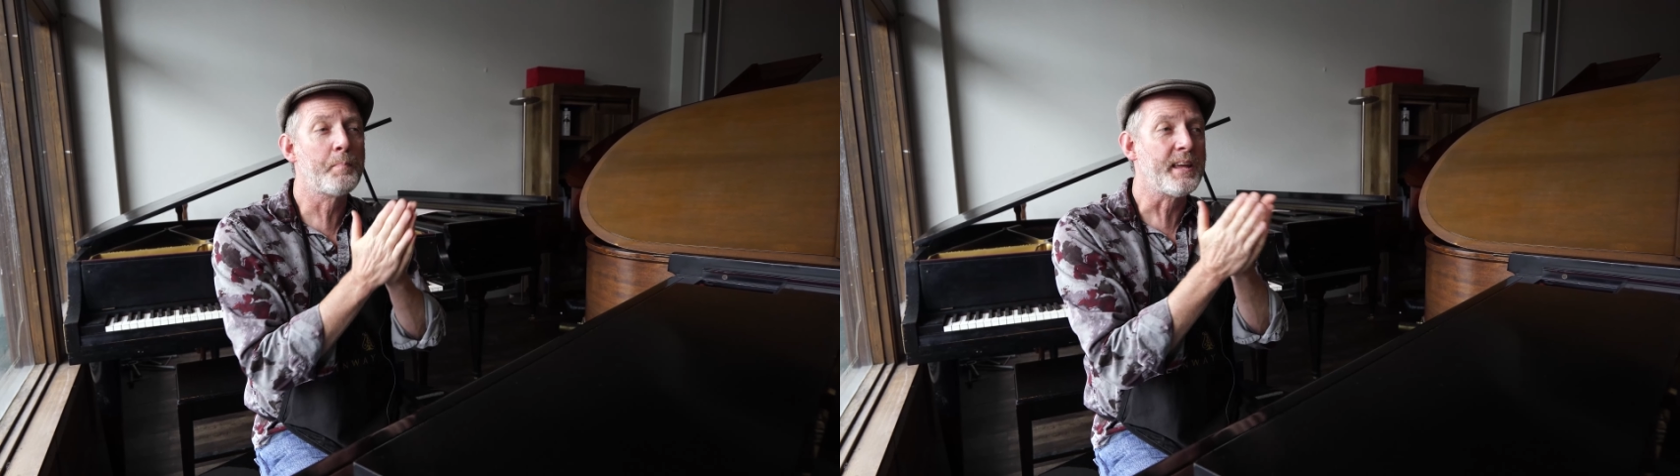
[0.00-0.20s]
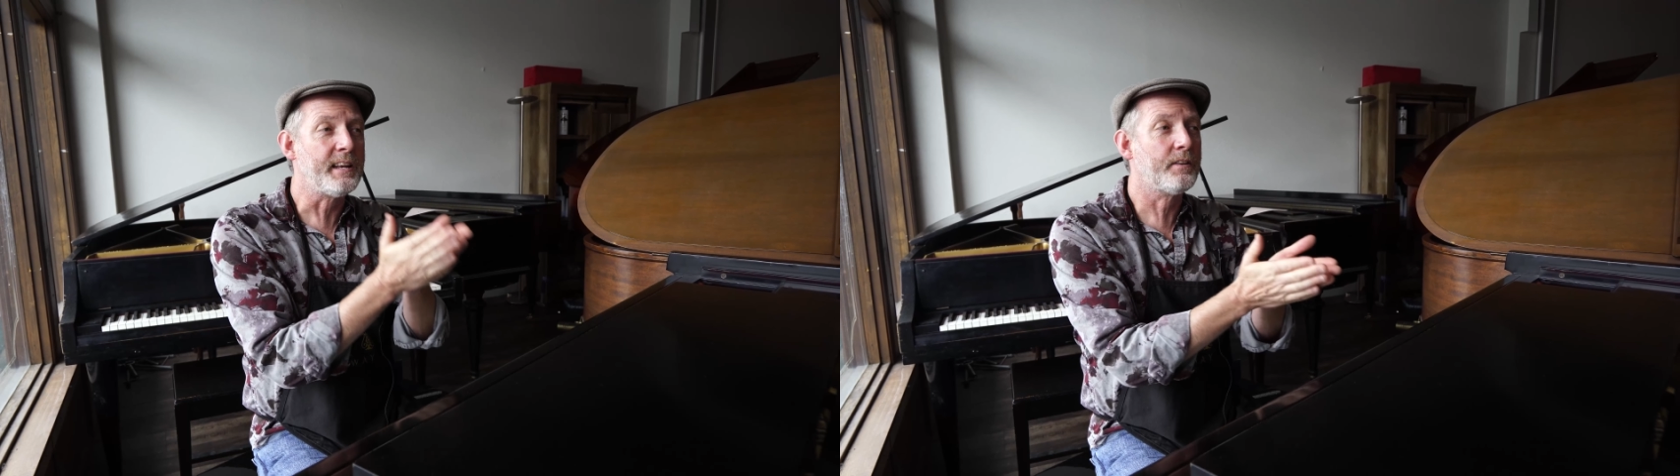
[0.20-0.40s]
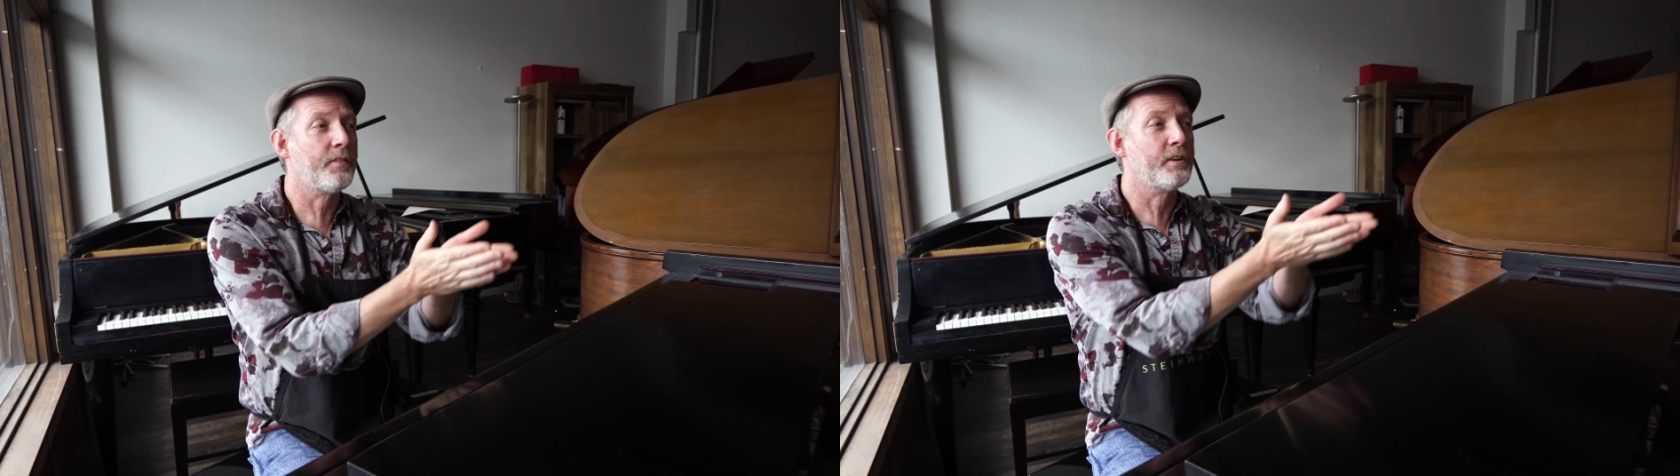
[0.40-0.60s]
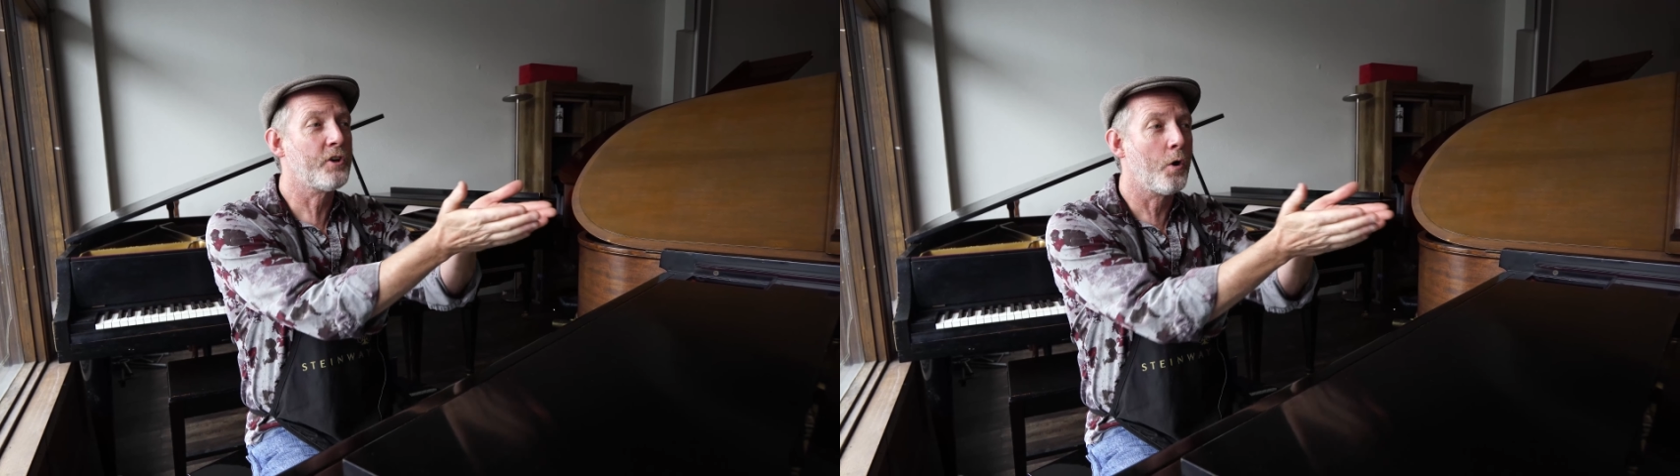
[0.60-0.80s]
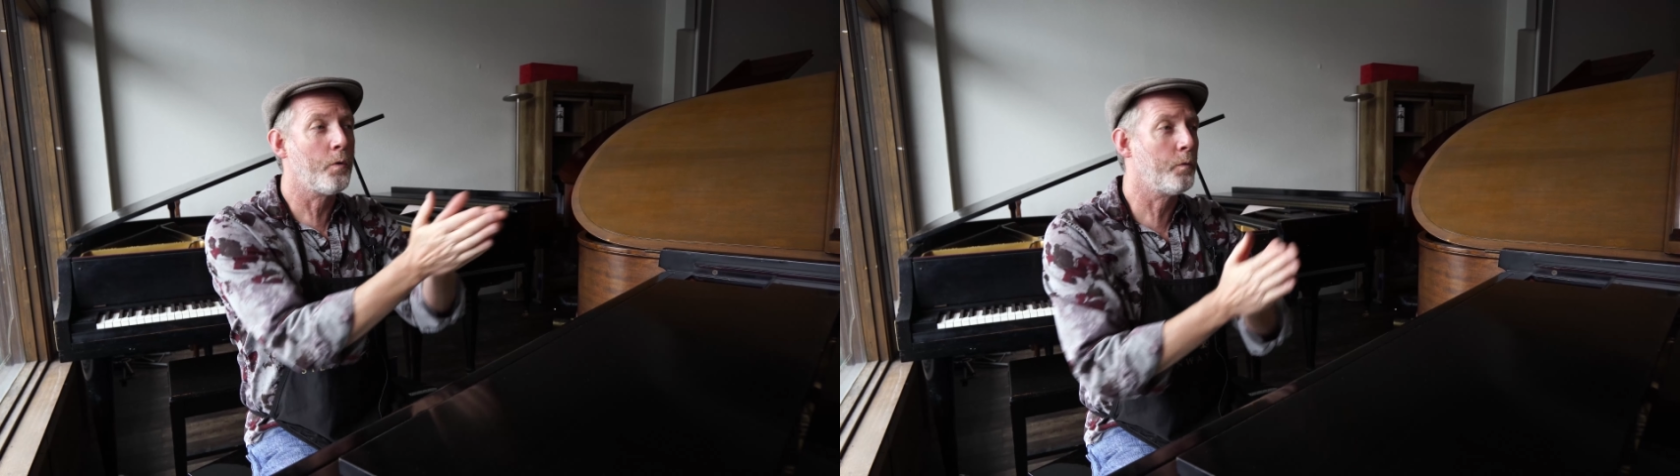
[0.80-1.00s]
beat the
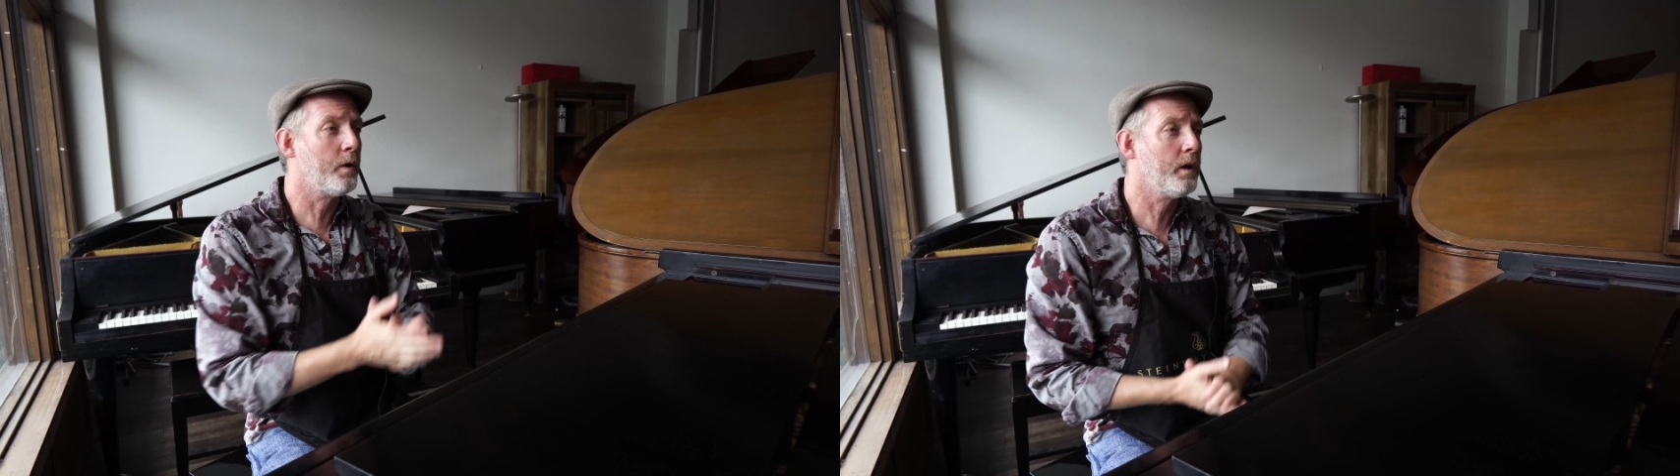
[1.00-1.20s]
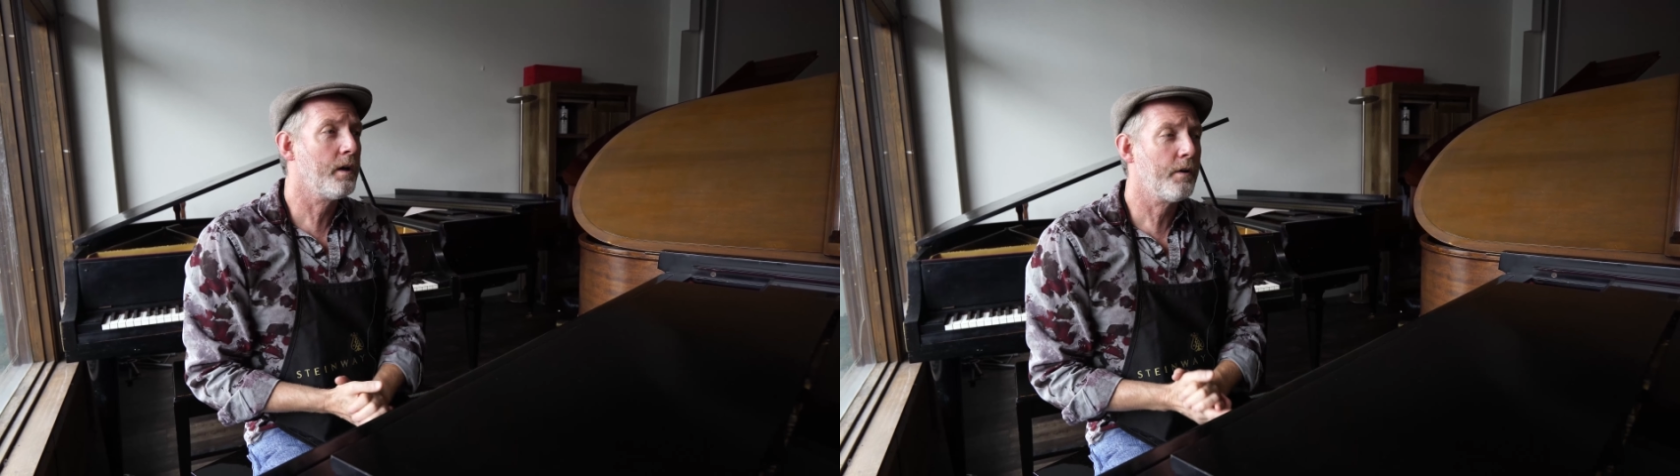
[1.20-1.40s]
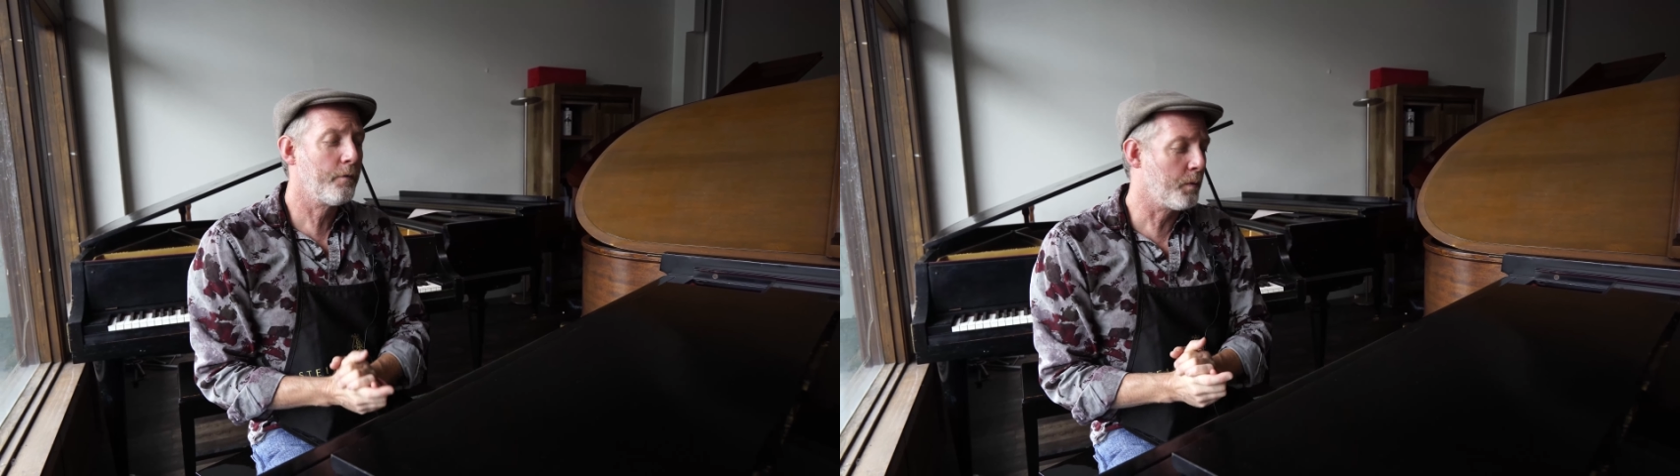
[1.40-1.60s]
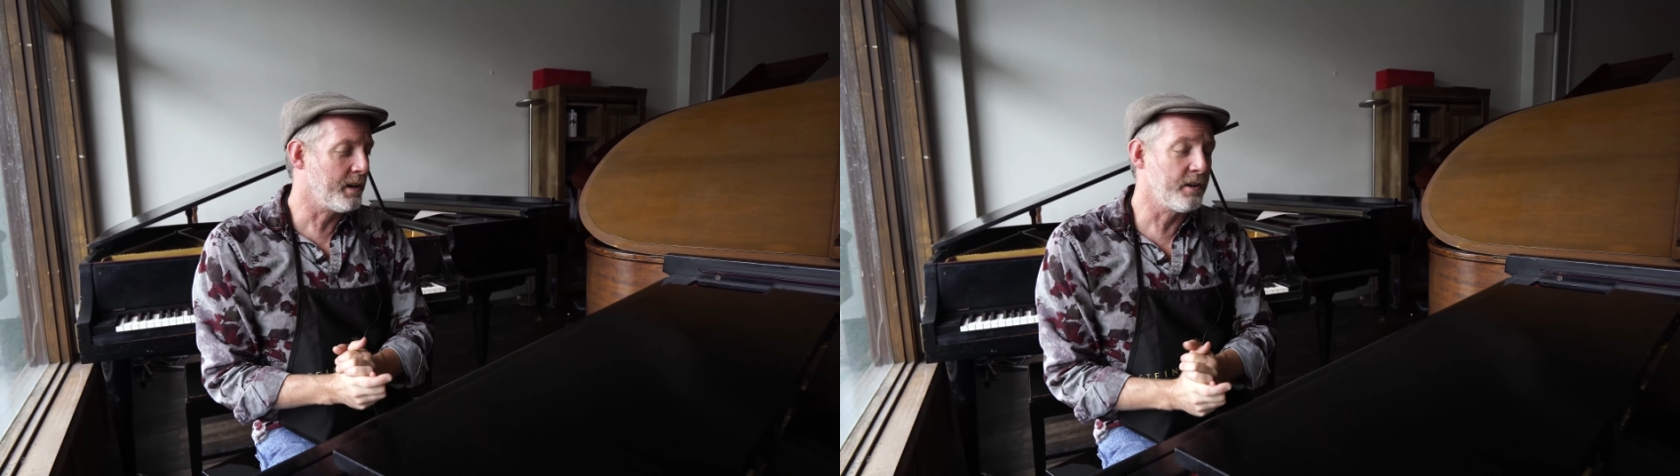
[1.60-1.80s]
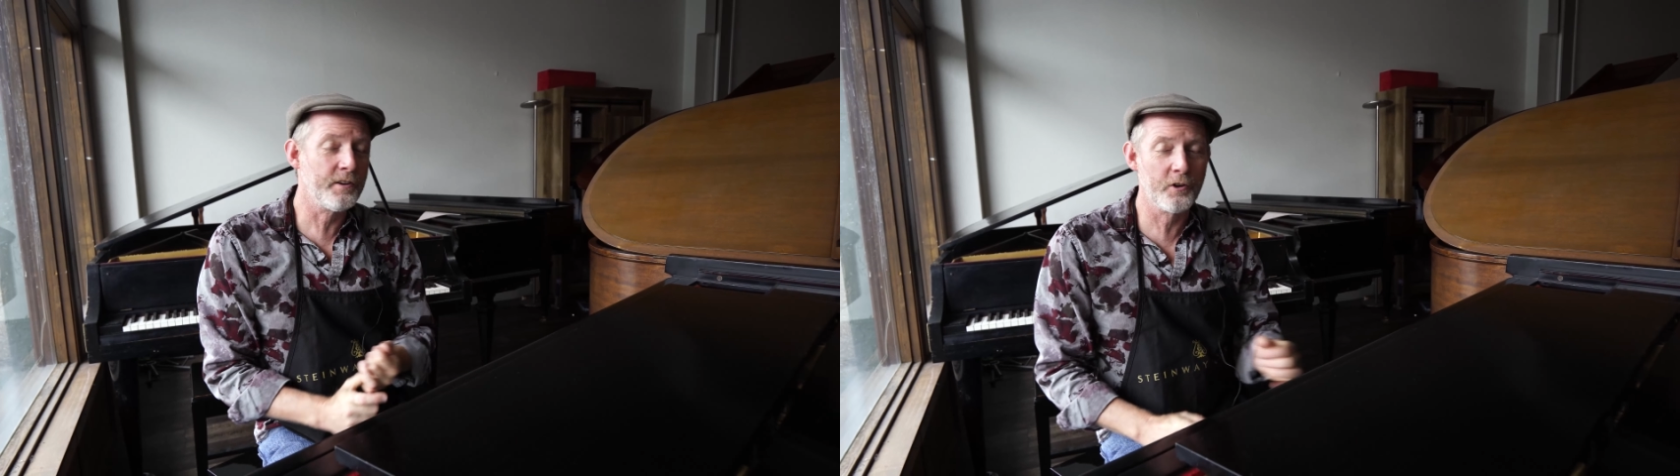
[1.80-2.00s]
tone when